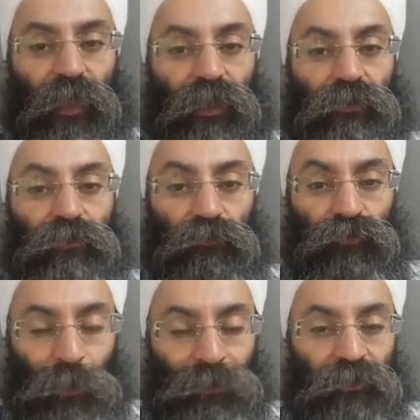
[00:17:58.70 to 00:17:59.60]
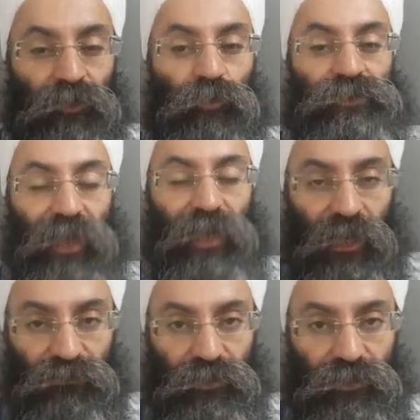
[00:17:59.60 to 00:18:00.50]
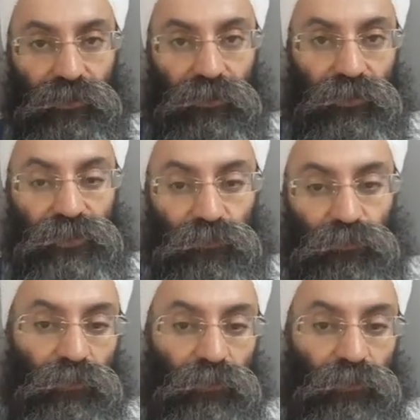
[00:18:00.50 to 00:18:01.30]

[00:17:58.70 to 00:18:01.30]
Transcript: The one who is actually swing,